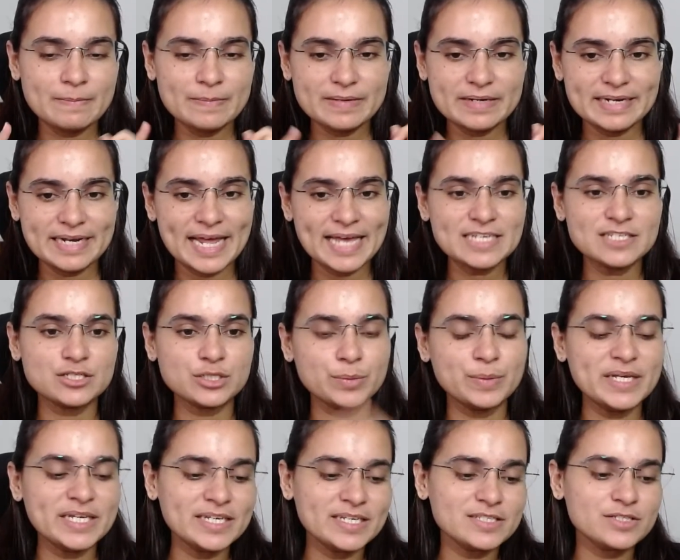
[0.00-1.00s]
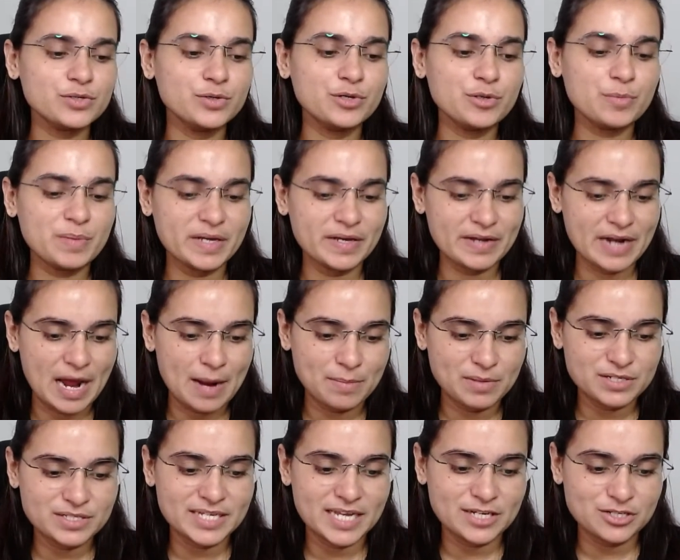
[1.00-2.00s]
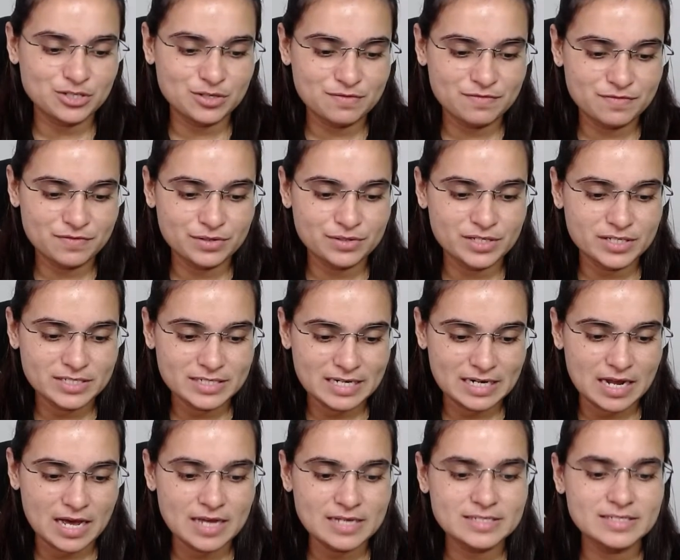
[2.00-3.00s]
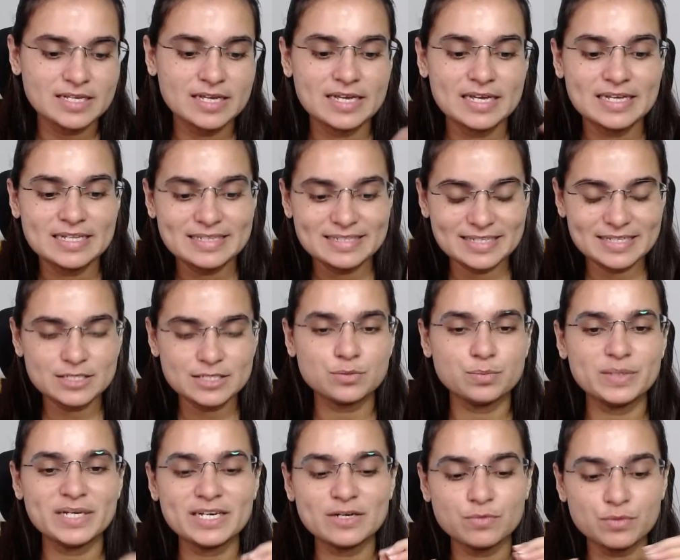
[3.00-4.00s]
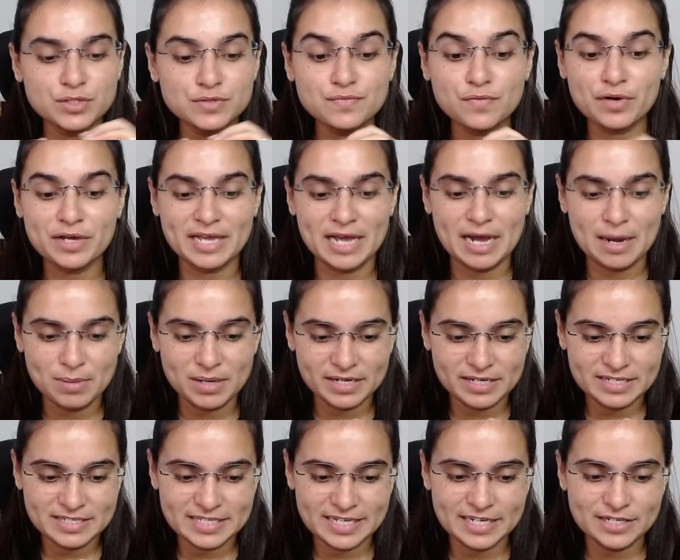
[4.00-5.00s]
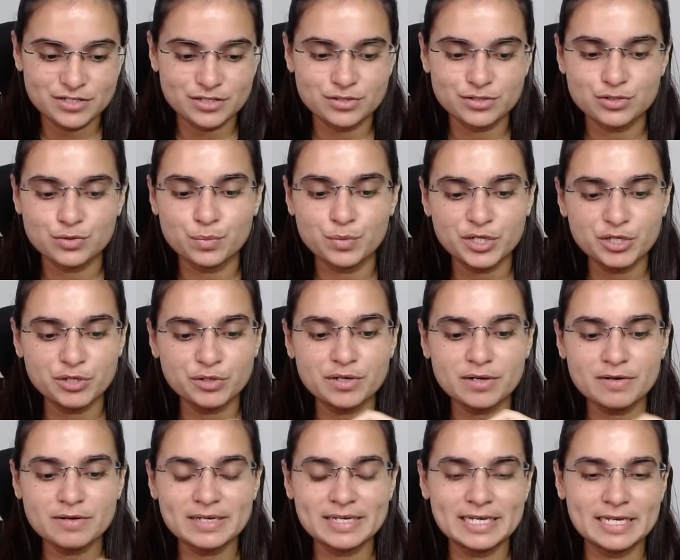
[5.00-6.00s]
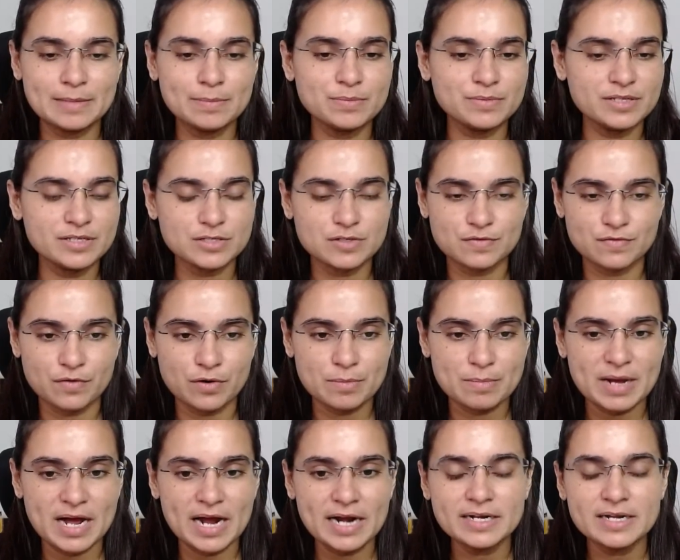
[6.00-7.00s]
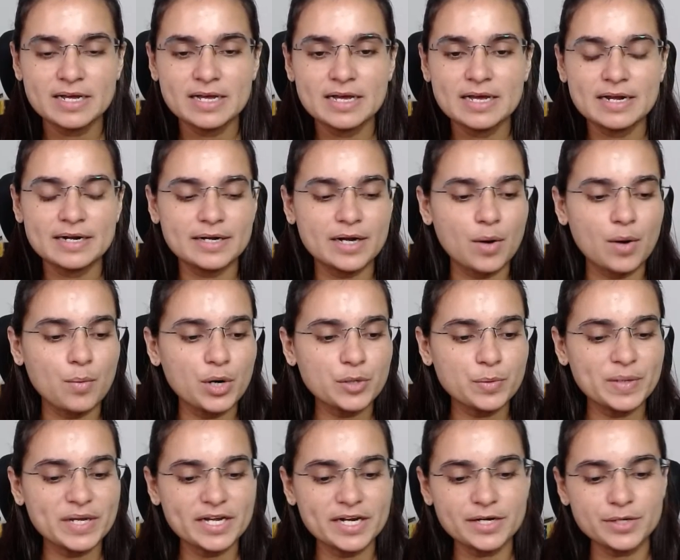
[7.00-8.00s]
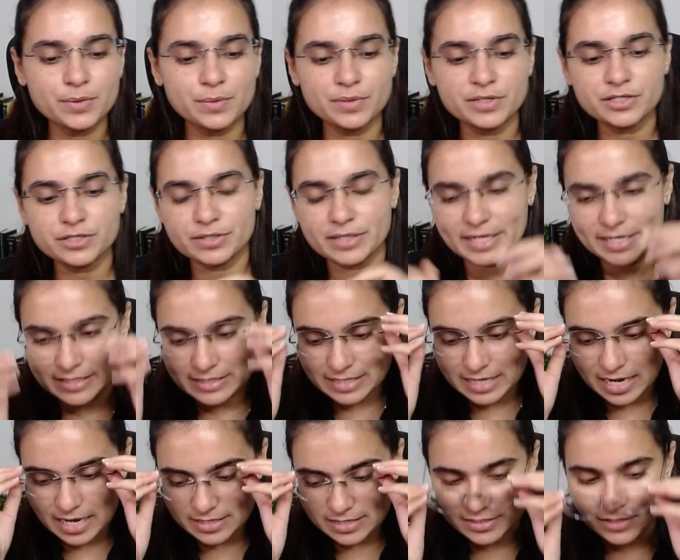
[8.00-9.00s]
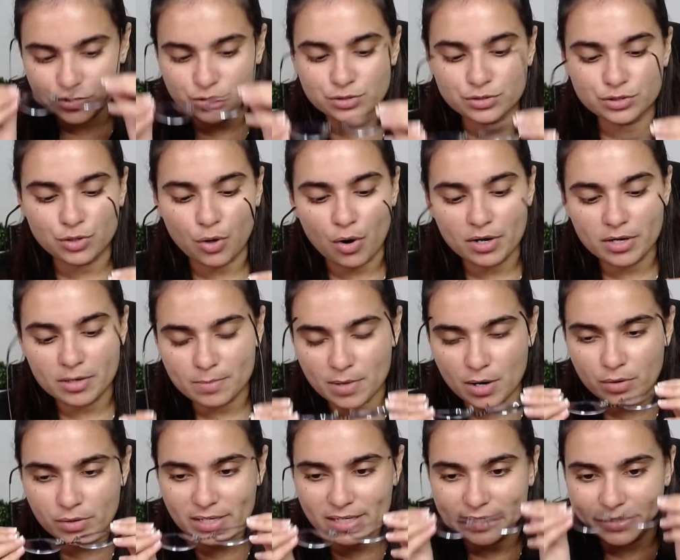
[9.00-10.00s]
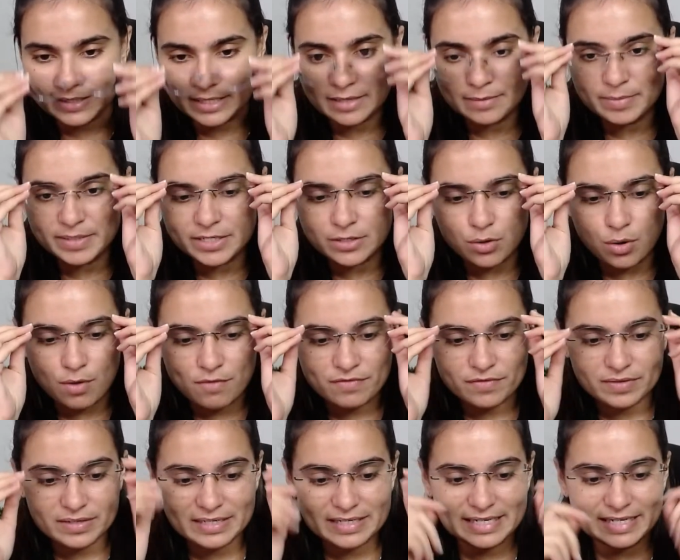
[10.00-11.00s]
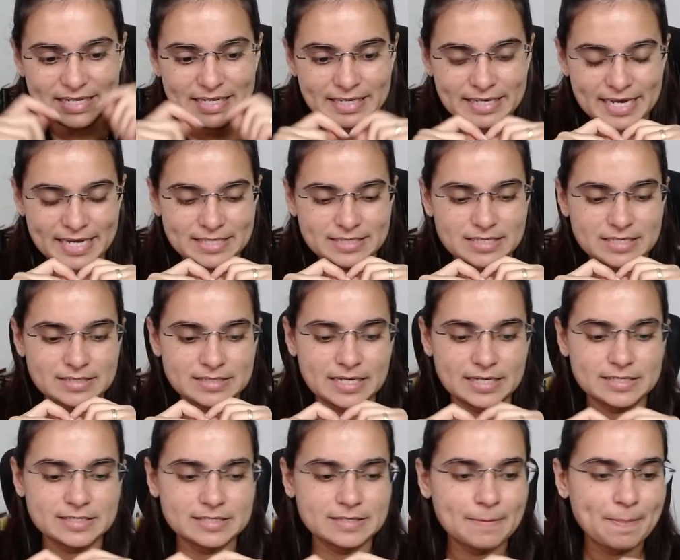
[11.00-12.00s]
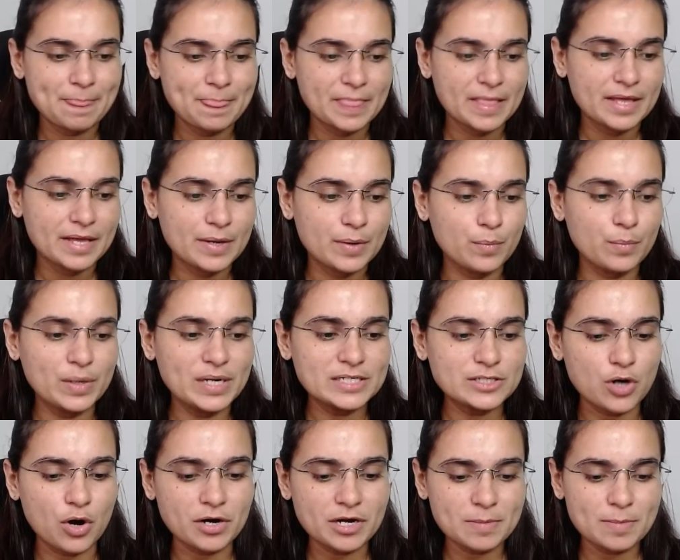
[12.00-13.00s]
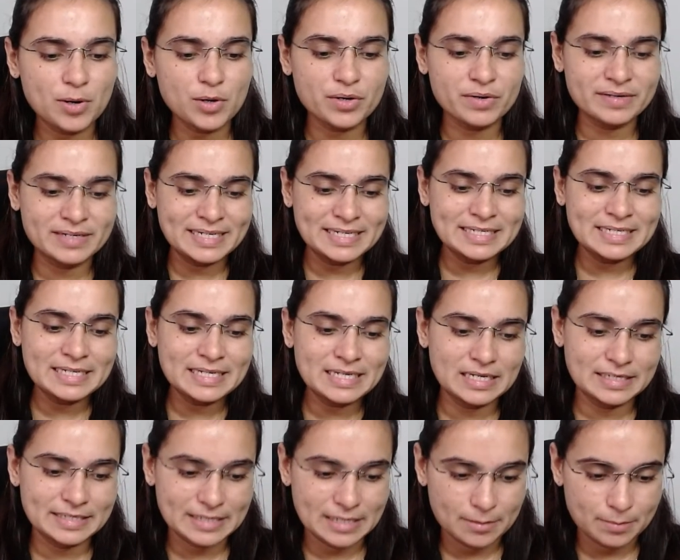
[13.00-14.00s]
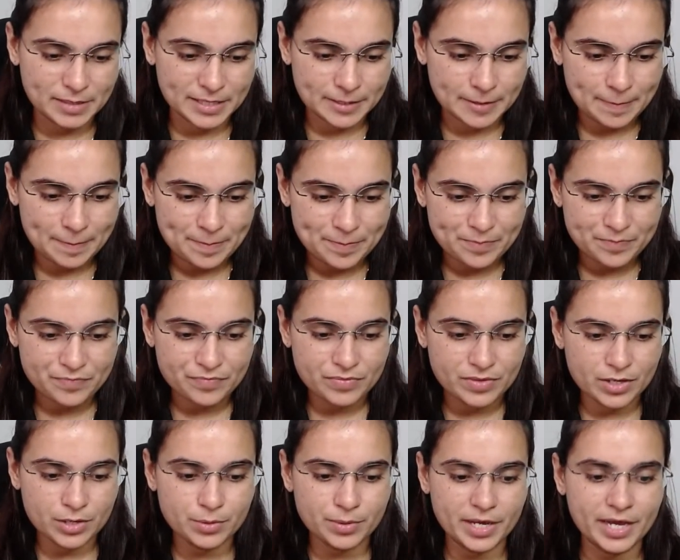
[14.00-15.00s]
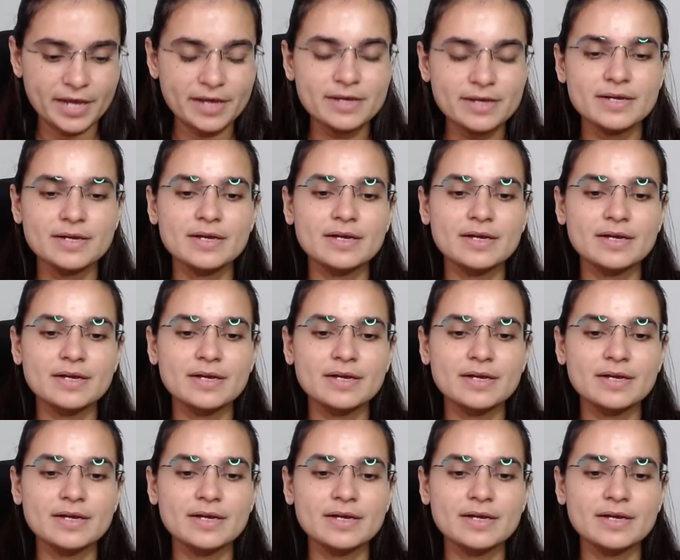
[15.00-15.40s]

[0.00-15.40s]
Next week is going to be grammar session for this class. This week was vocabulary session. So we're going to keep this format. Now what we can do in today's class is to talk about a little bit of reading exercise. We'll talk about reading a little bit. Okay.